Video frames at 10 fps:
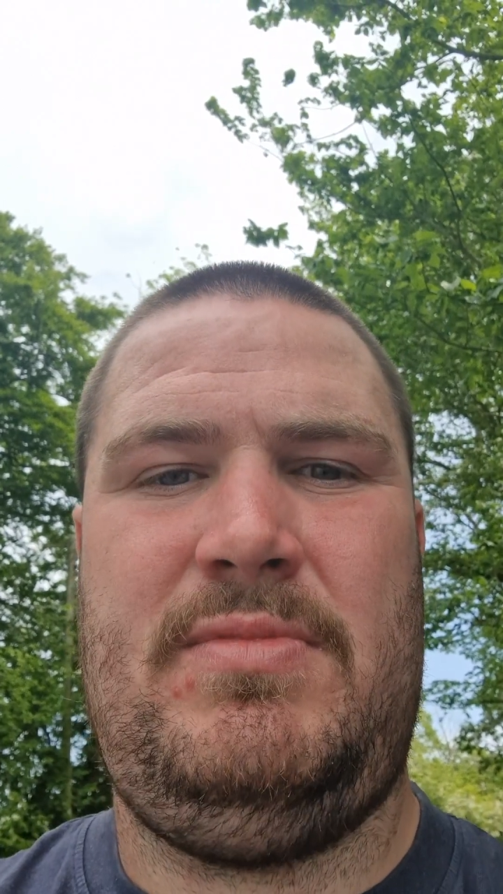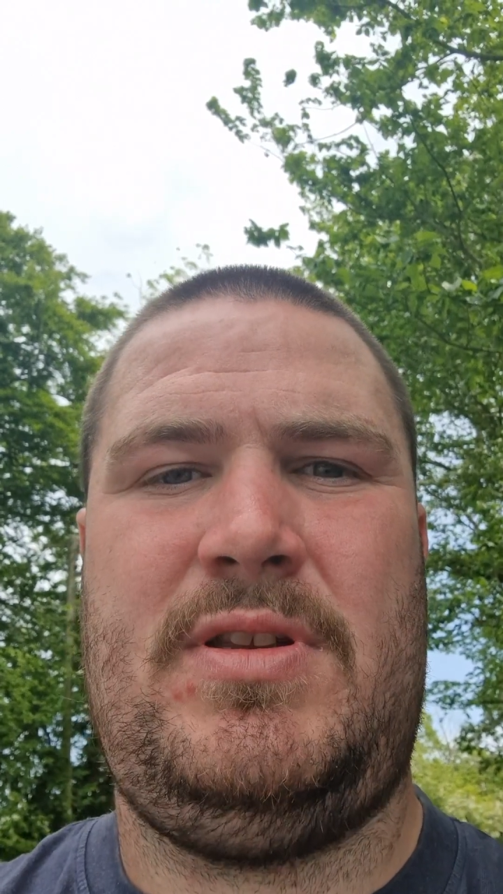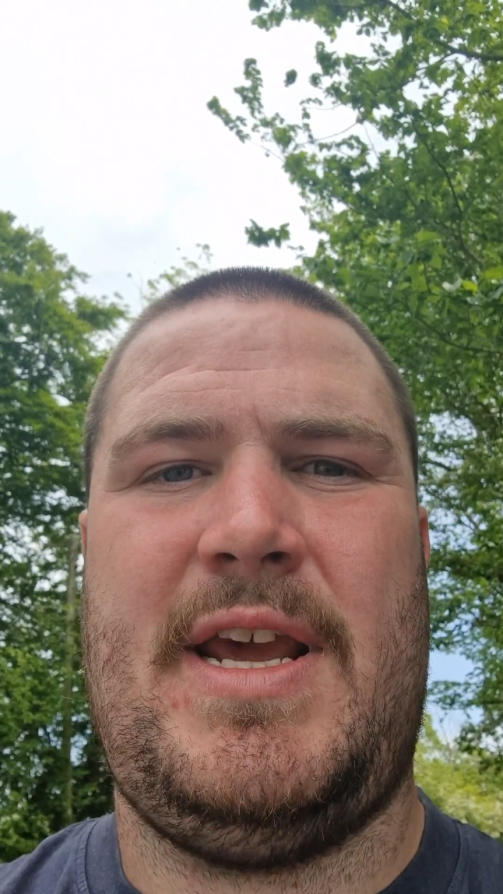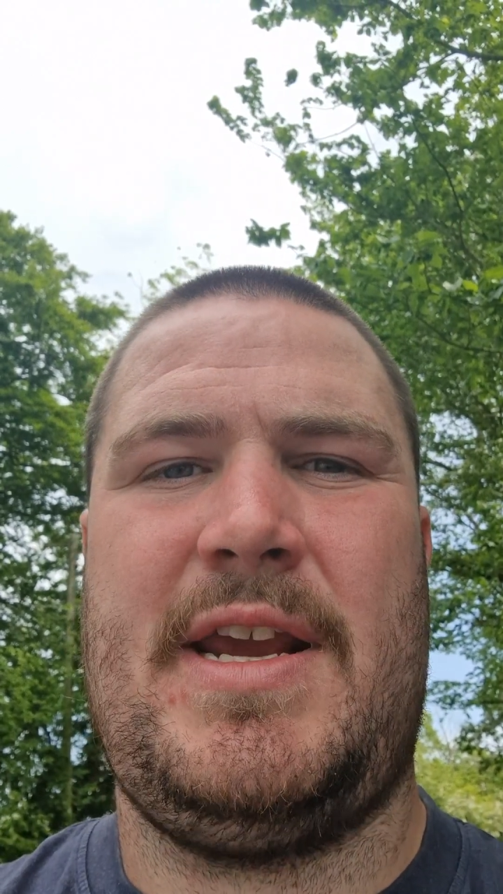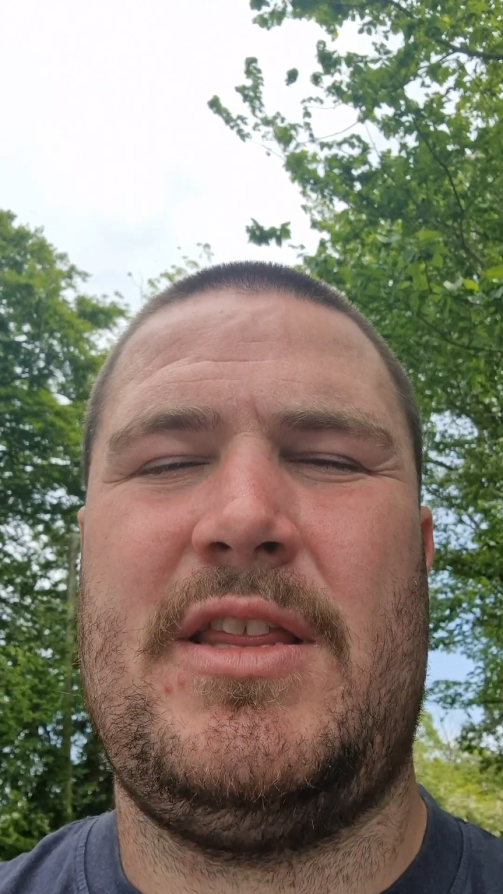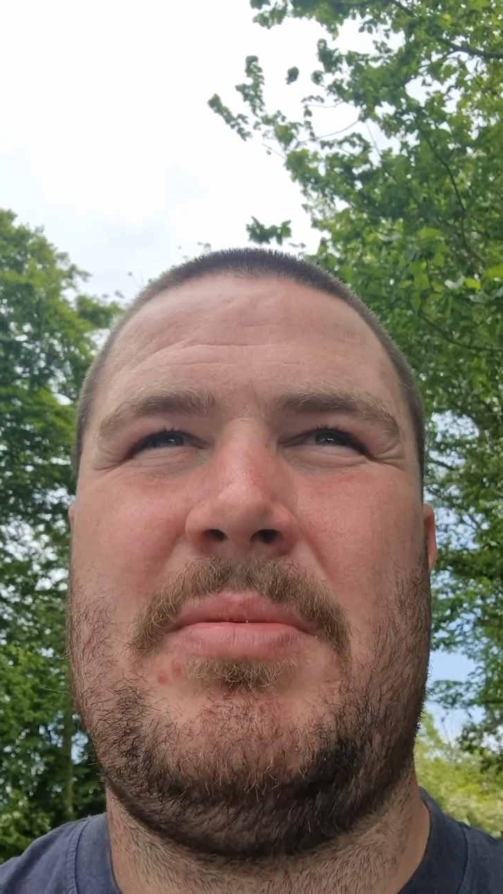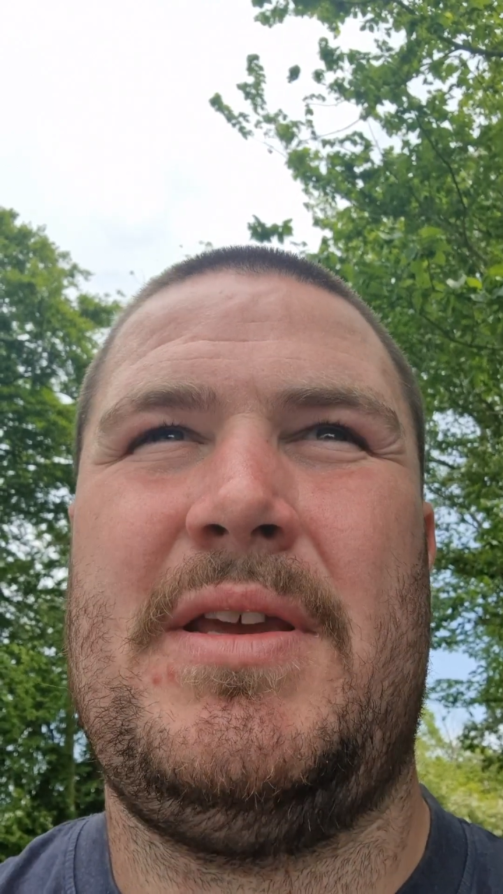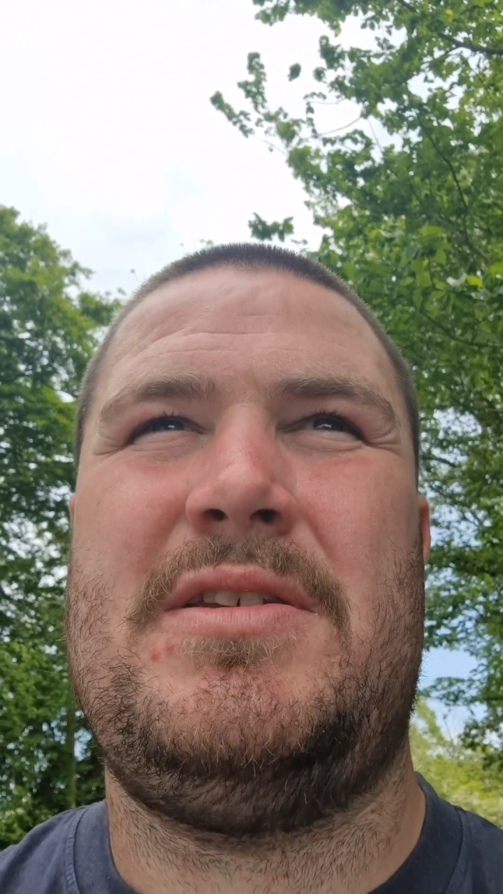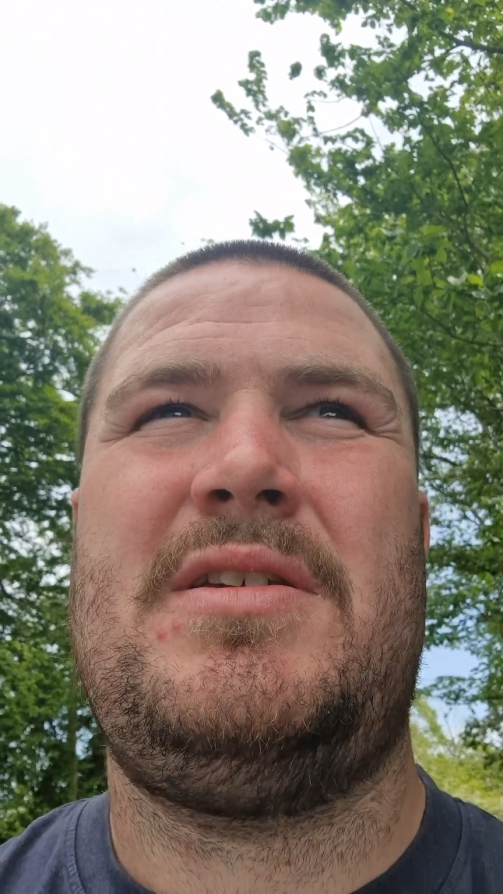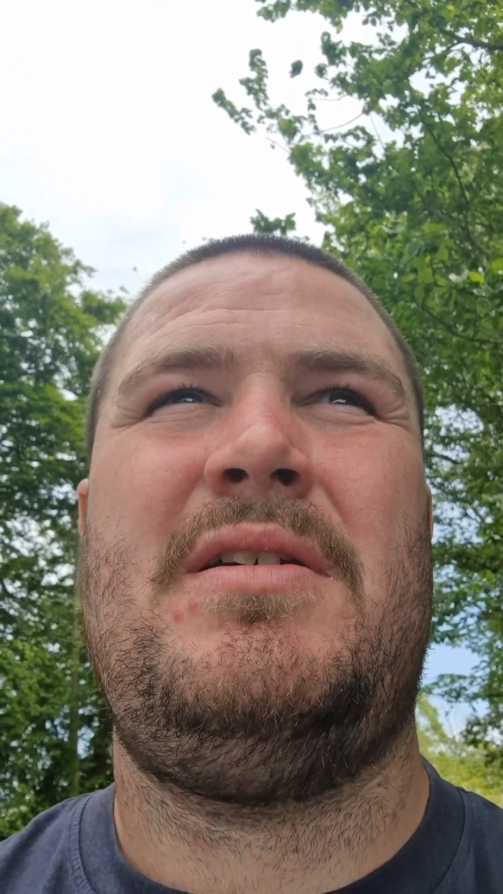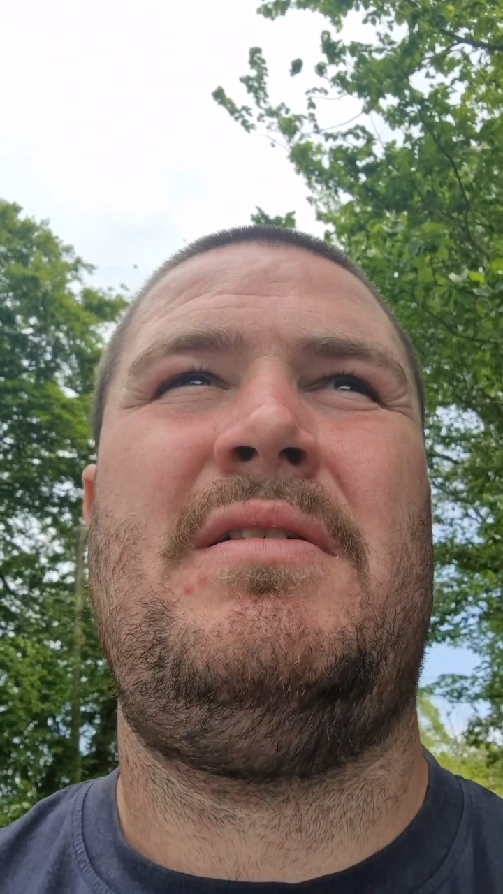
taking the piss.